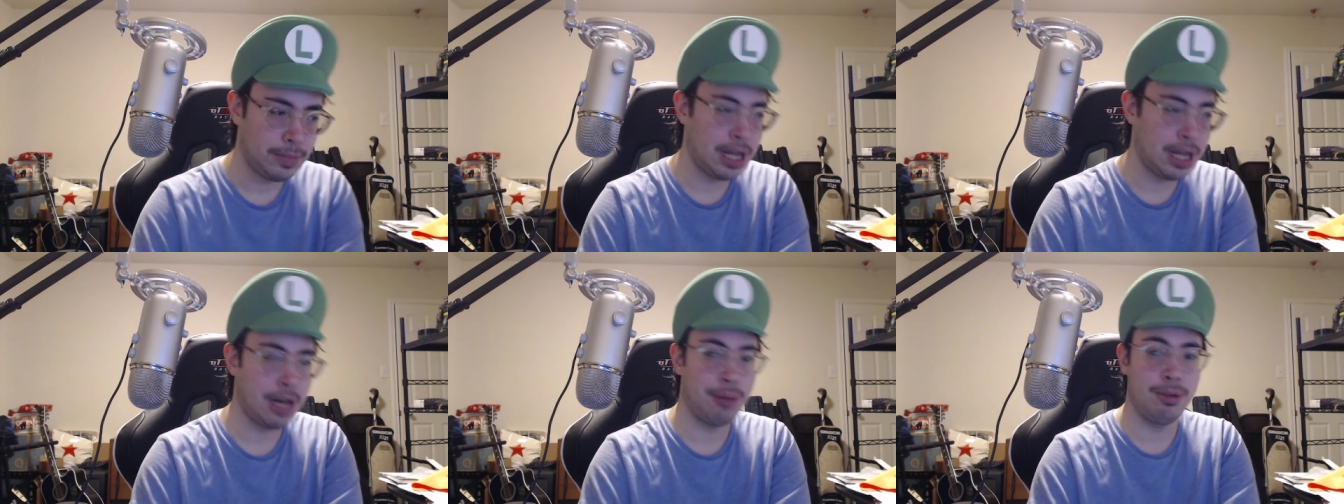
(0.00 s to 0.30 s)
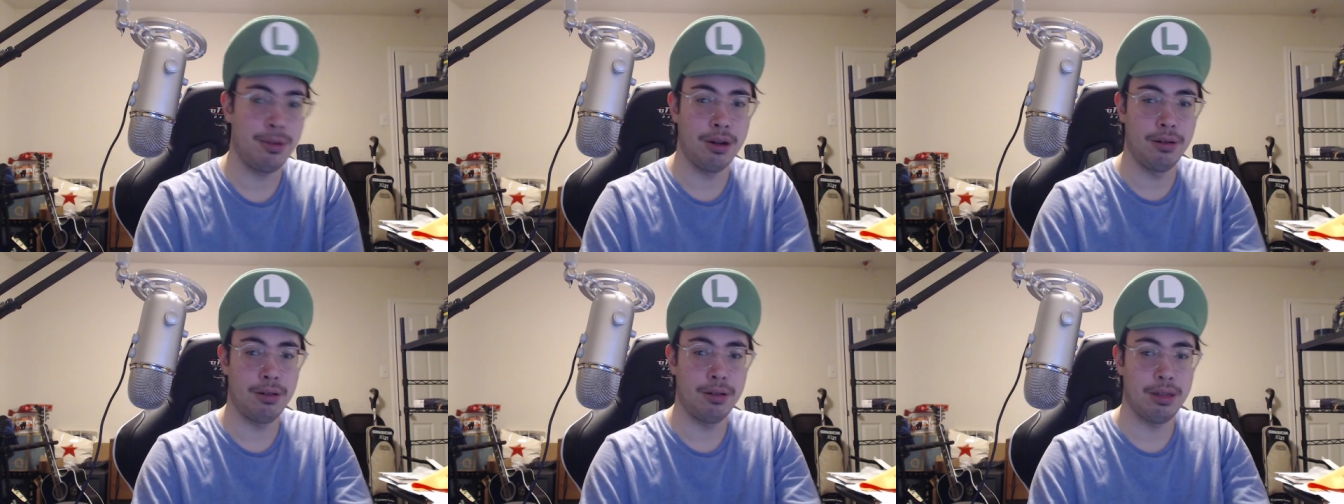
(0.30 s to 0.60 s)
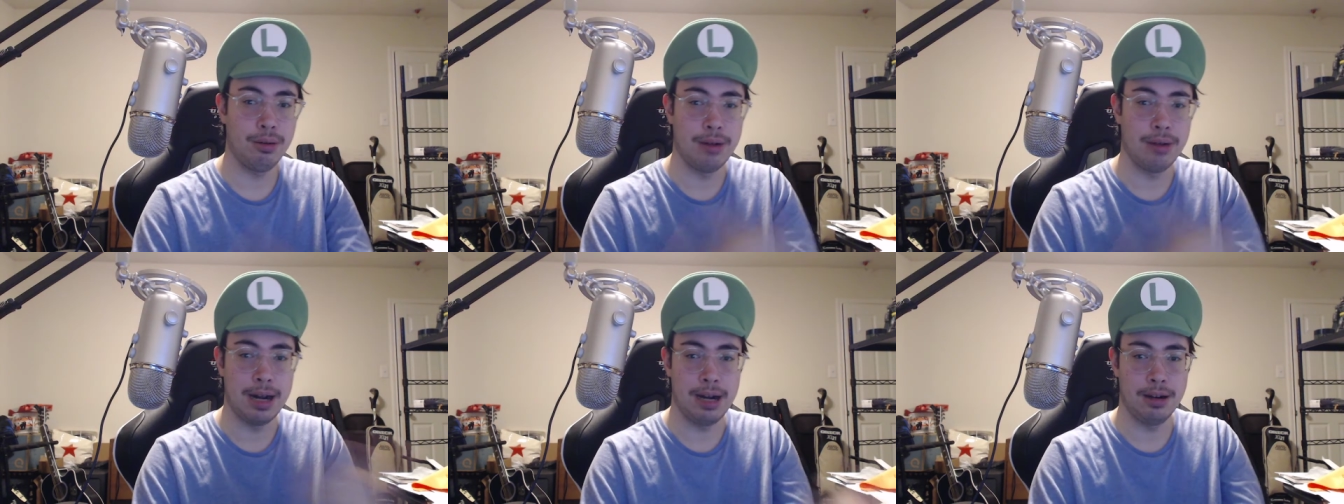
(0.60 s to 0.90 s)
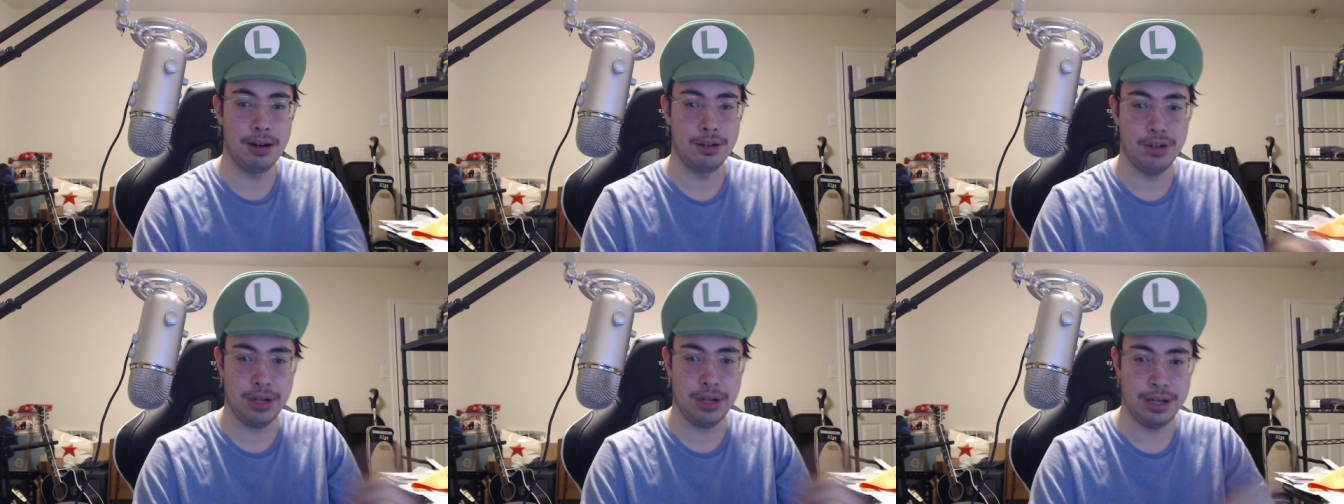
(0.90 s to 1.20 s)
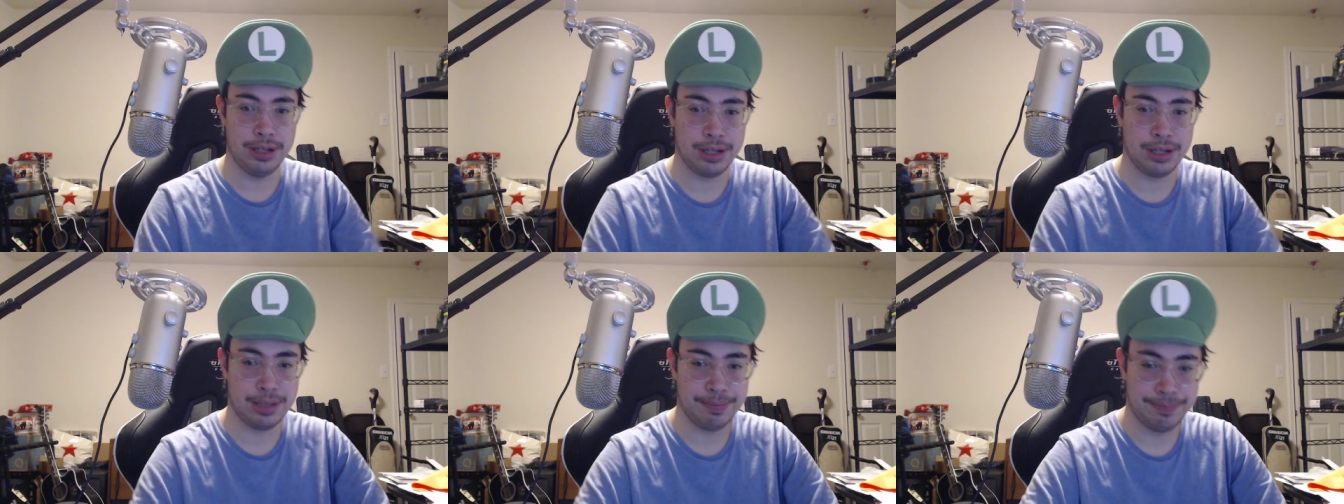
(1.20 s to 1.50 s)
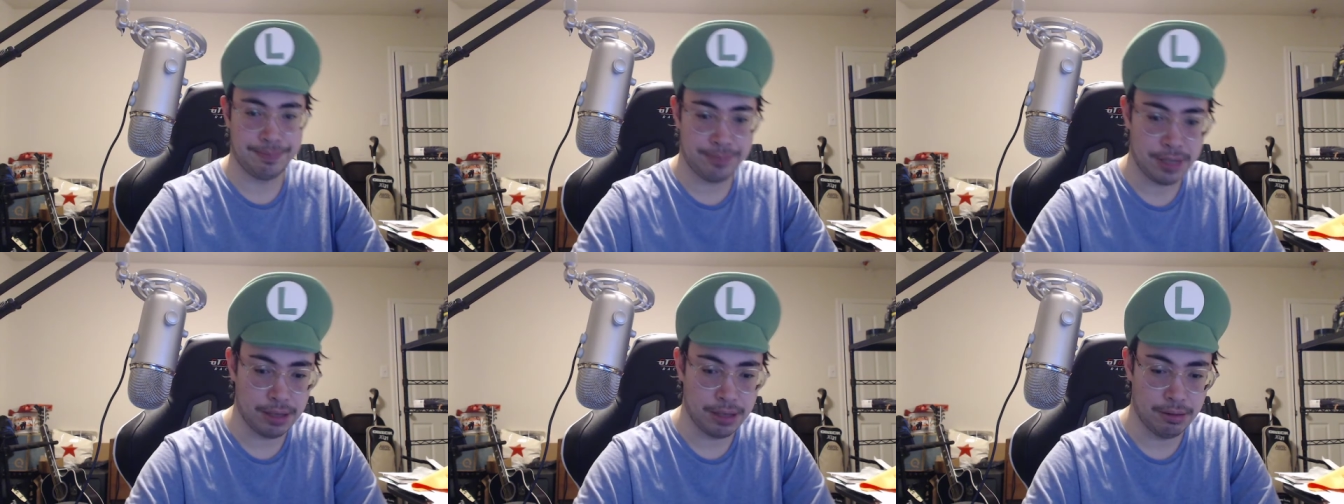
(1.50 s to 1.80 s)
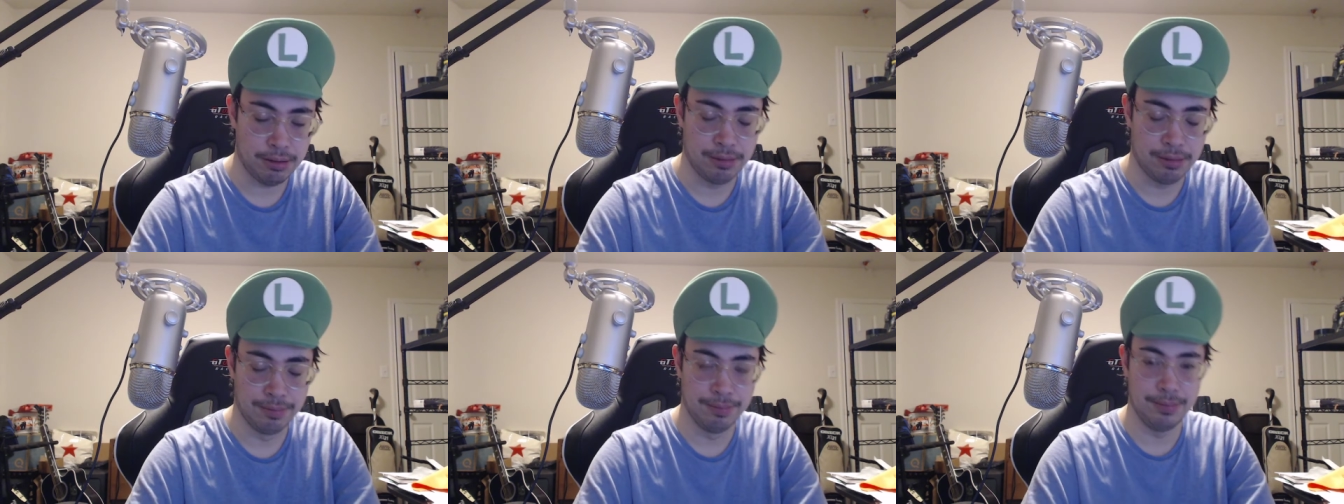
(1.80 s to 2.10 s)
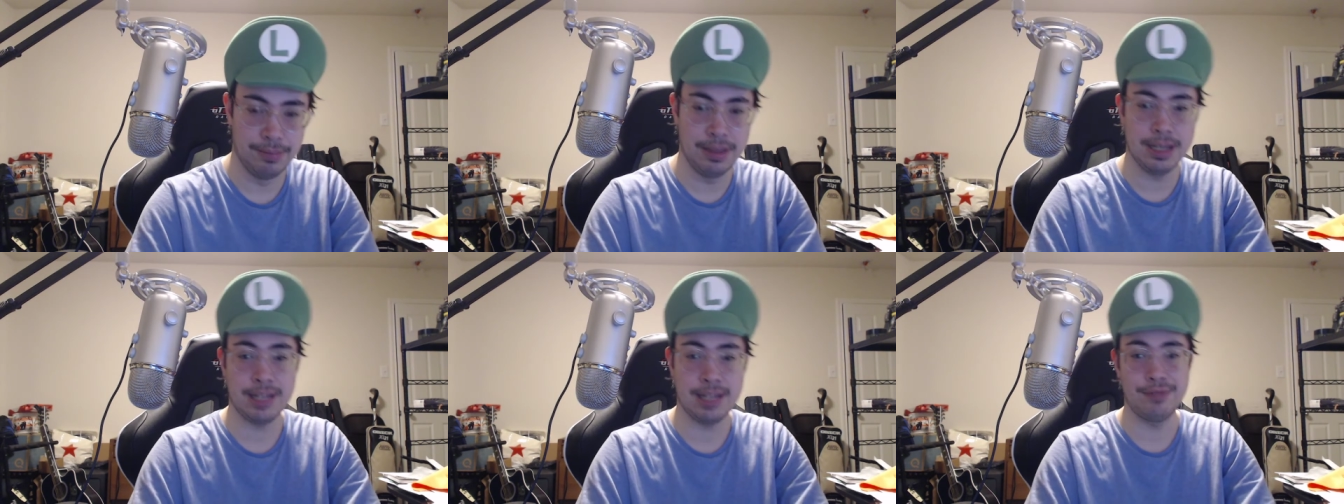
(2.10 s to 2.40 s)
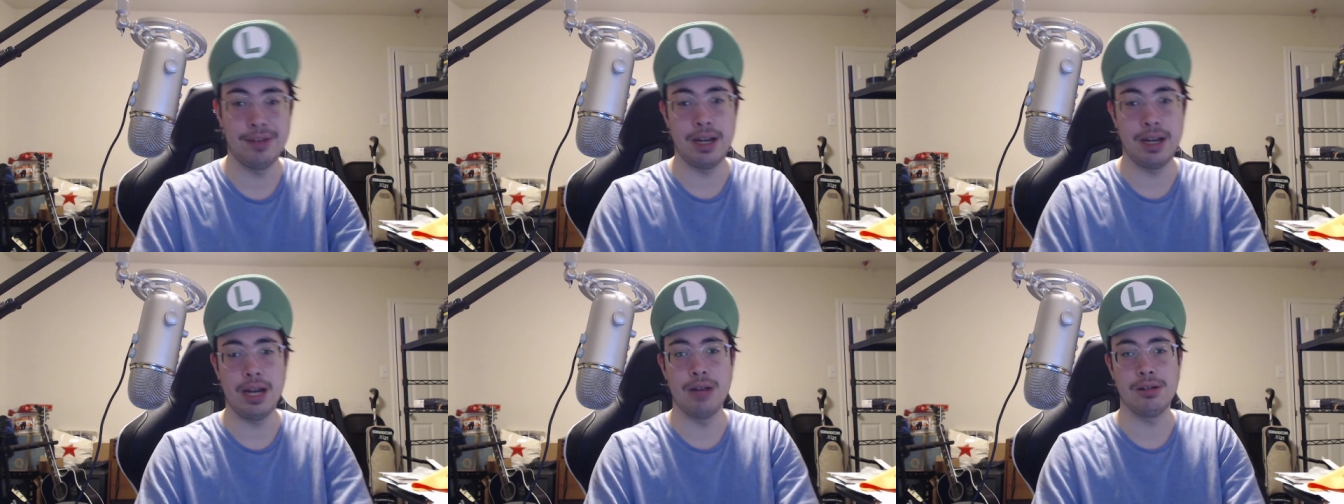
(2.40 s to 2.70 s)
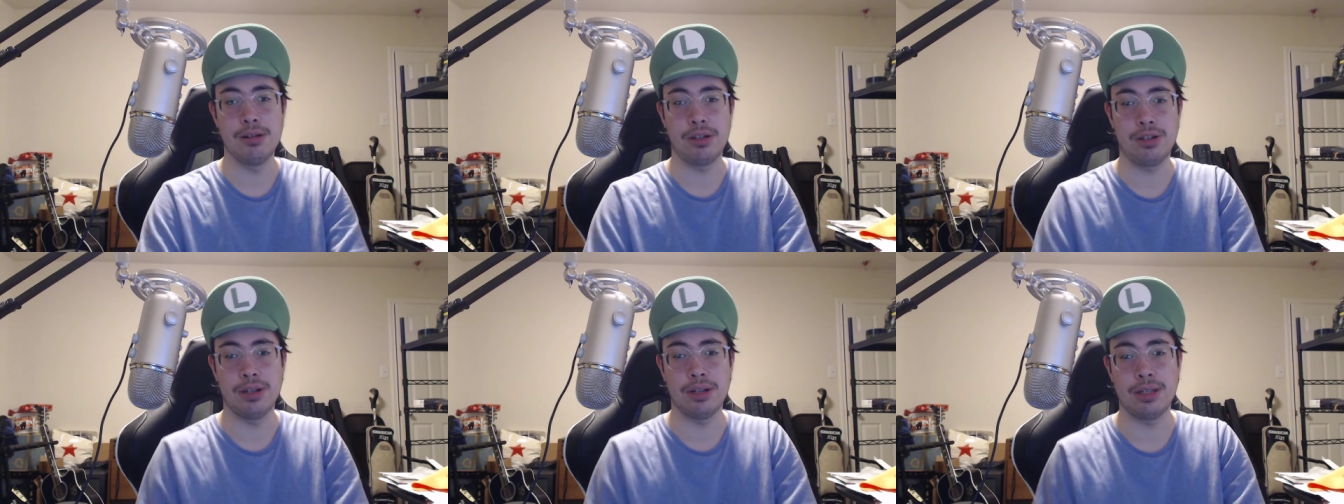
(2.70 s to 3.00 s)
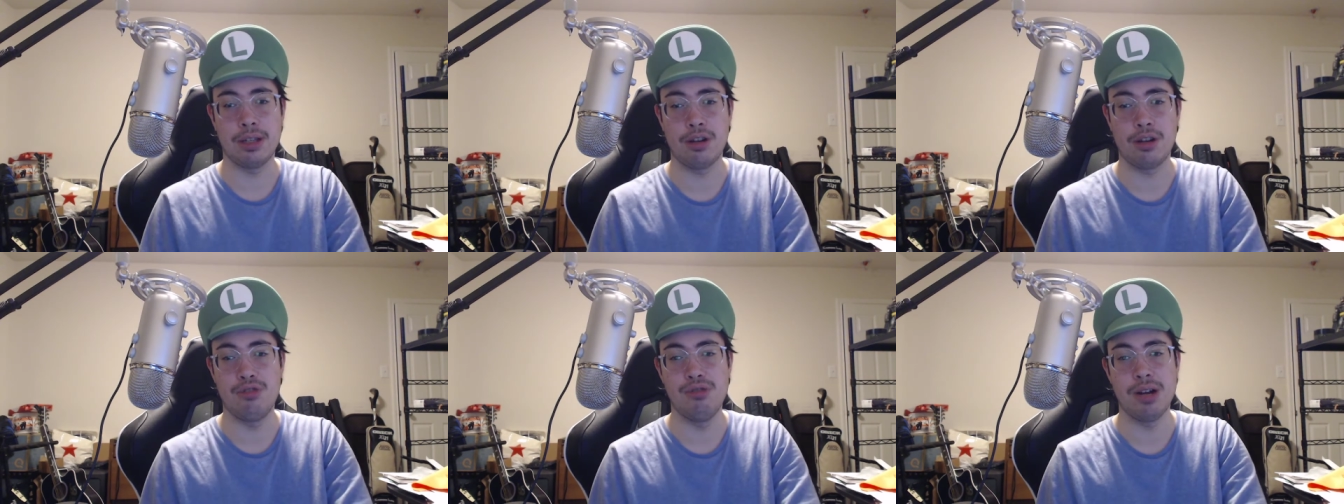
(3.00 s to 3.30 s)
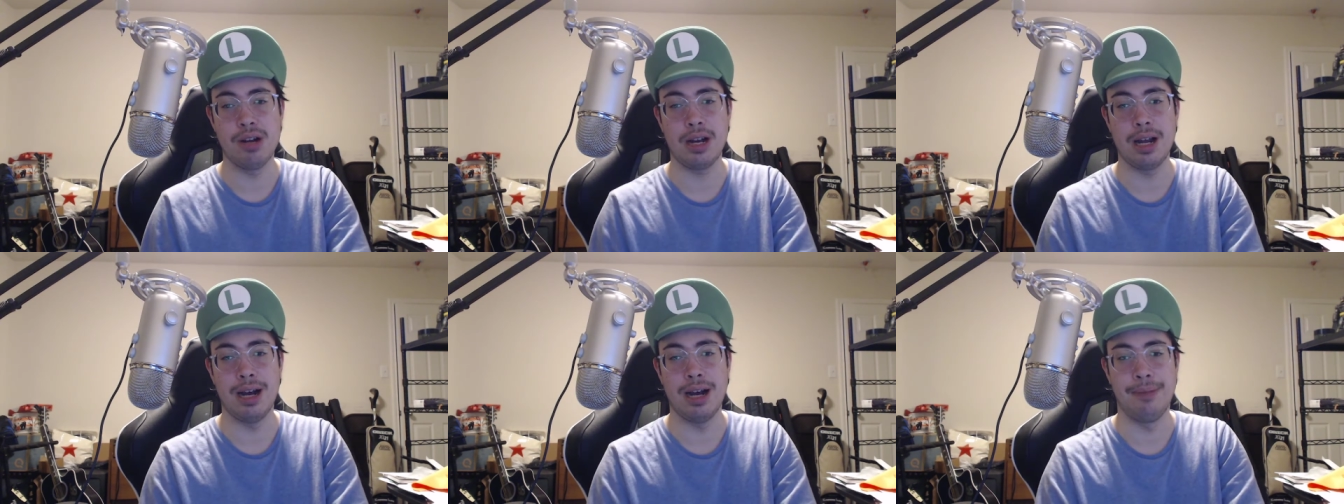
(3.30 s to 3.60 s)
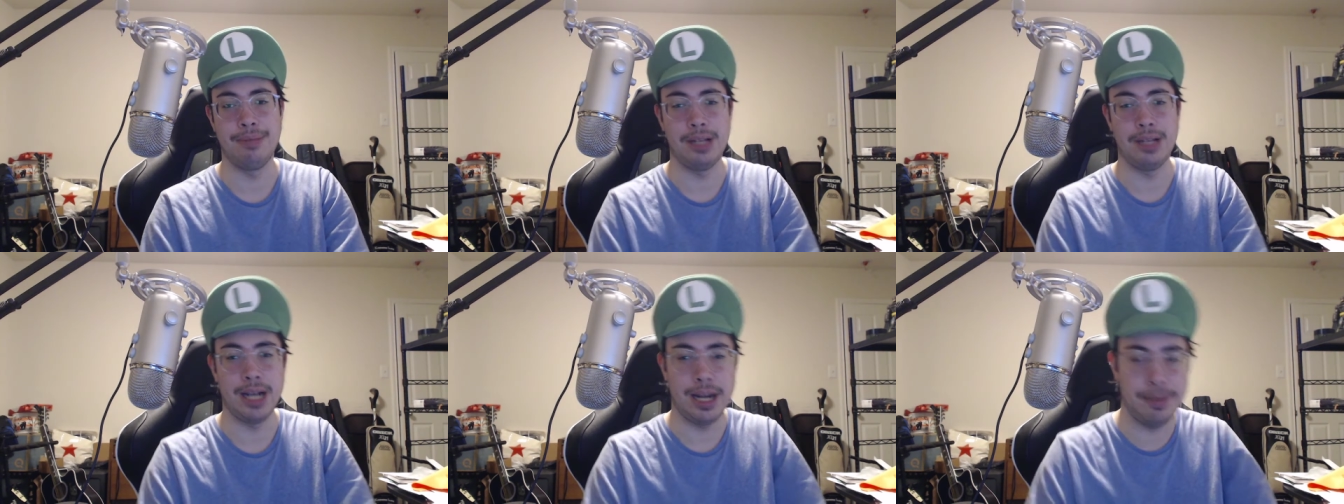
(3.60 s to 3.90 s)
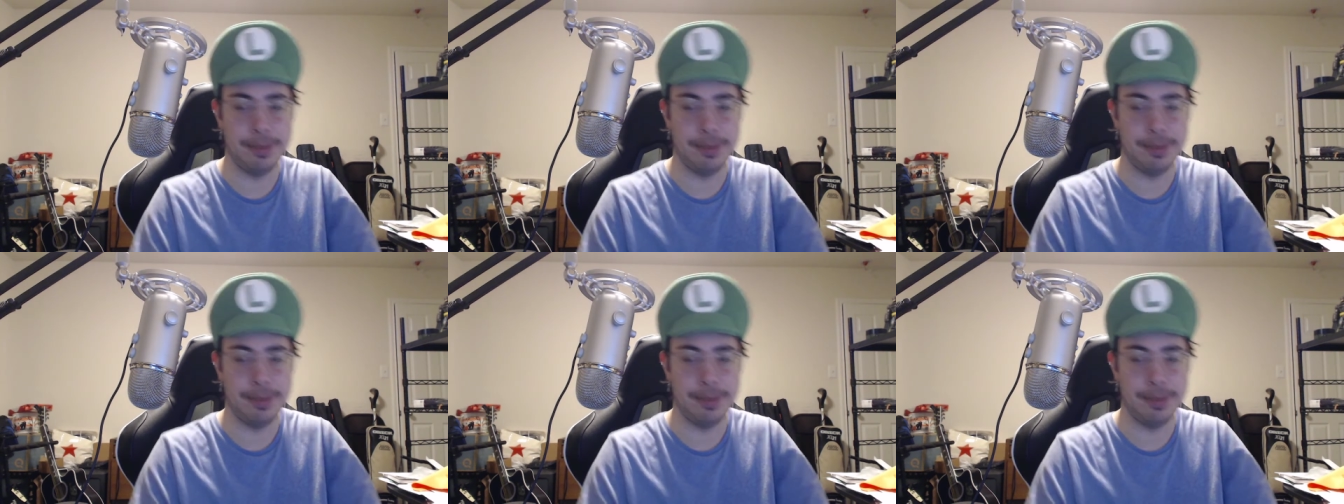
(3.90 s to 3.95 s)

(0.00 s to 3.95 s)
I'm going through allergies. So this video is just a quick update.